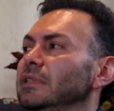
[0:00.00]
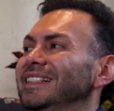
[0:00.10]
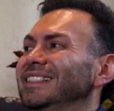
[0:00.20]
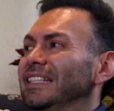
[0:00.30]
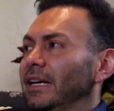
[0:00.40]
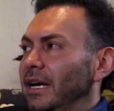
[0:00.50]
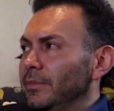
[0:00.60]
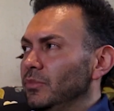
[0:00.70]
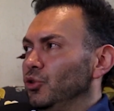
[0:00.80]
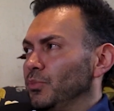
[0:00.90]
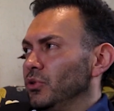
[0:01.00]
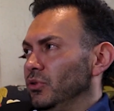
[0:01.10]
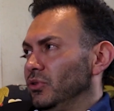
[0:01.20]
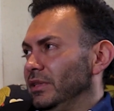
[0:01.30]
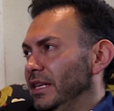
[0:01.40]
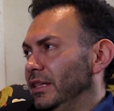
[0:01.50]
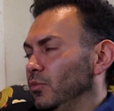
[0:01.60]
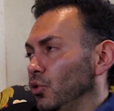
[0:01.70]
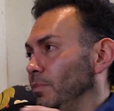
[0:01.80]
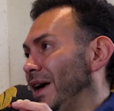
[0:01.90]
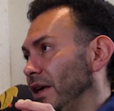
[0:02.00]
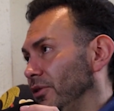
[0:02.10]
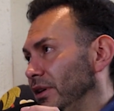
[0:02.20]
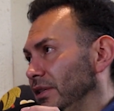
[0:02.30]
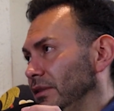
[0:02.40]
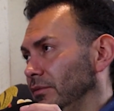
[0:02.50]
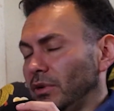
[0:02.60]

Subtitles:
in time to produce lithium or batteries.